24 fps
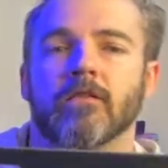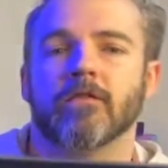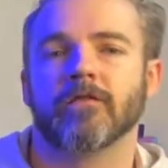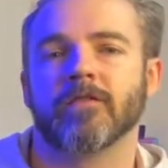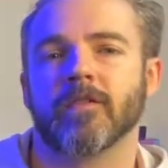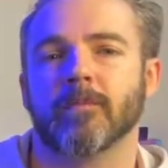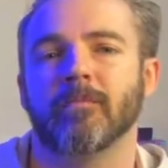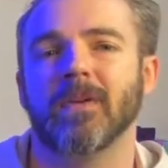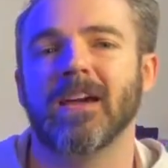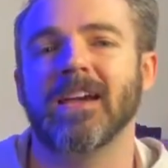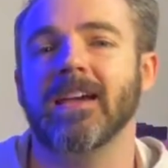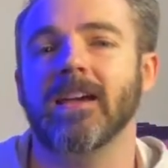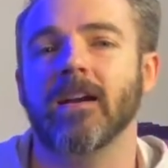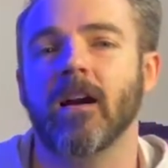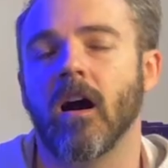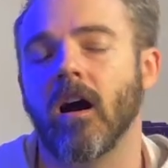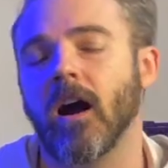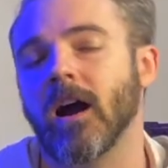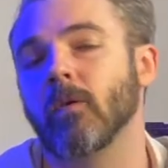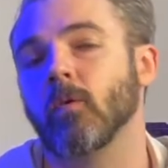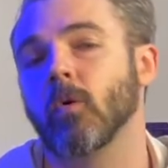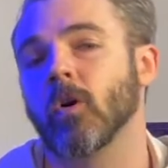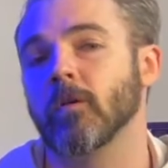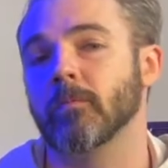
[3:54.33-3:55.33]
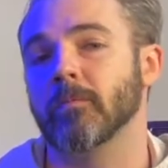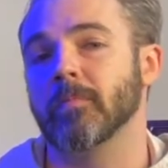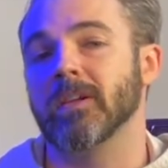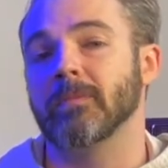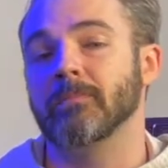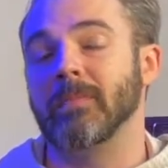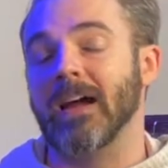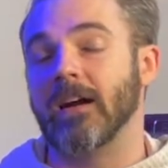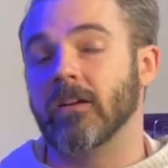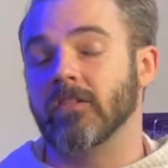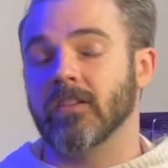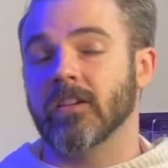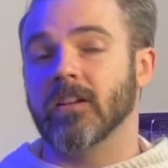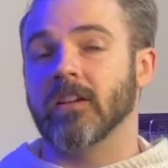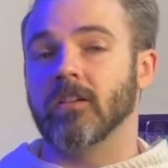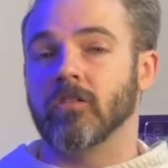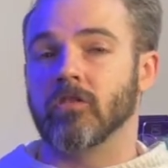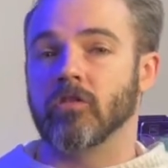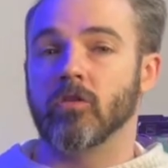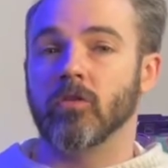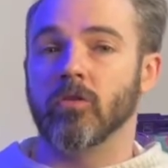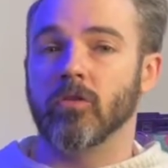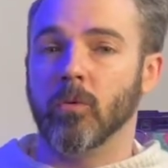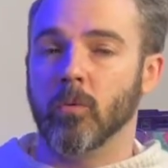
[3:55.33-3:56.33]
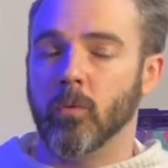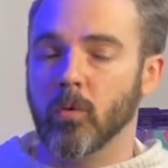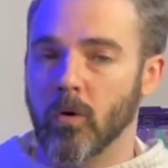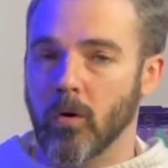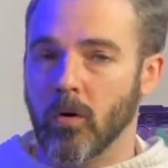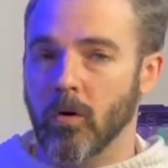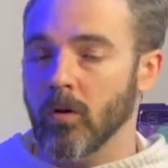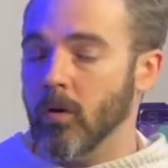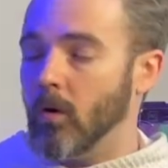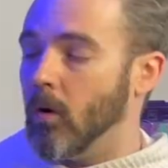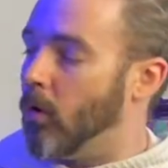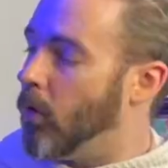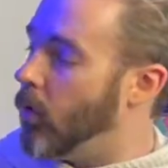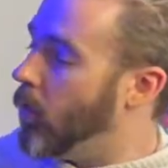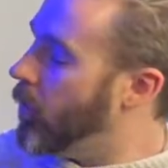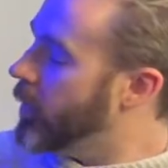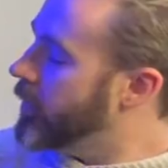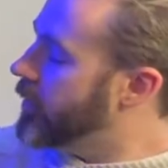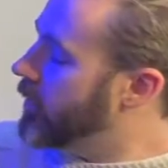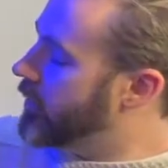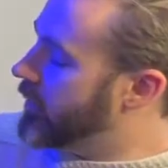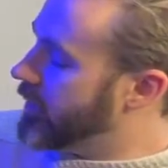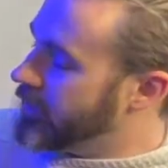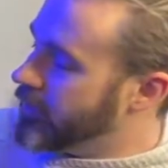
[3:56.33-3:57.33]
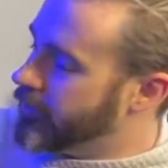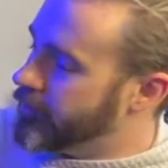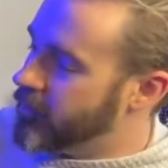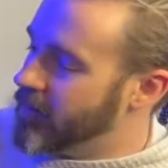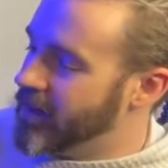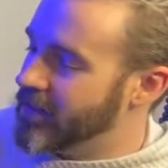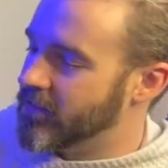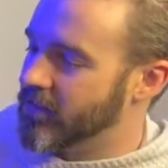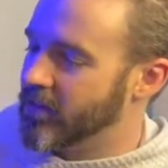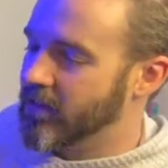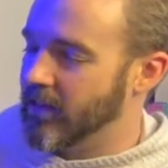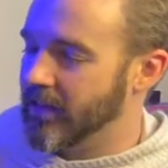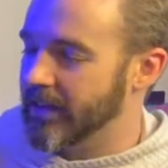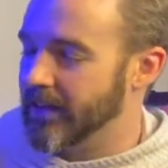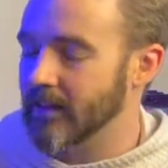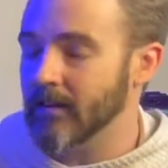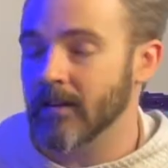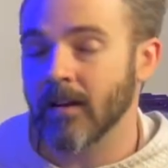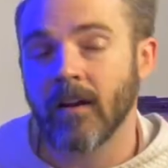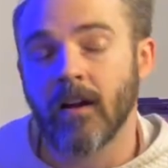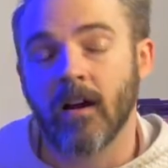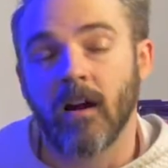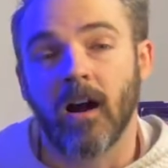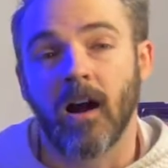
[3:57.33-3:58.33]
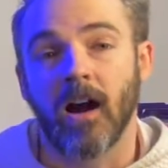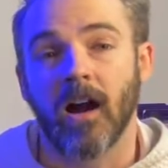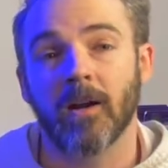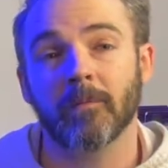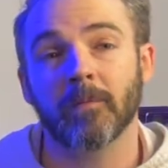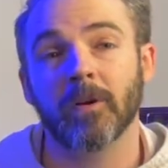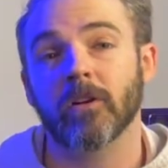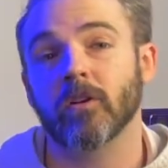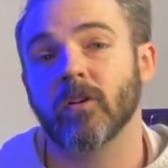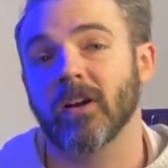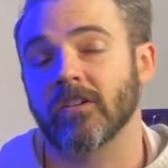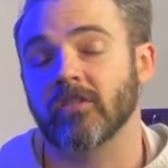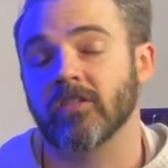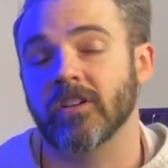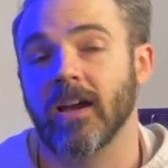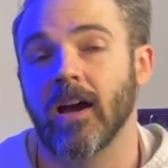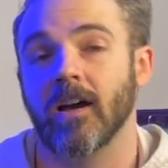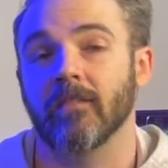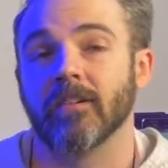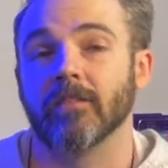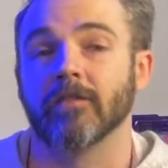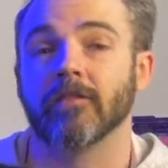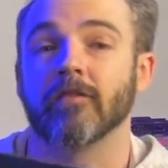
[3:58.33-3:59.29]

I won't be mounting it to the wall or using the French cleat. I'm going to actually have it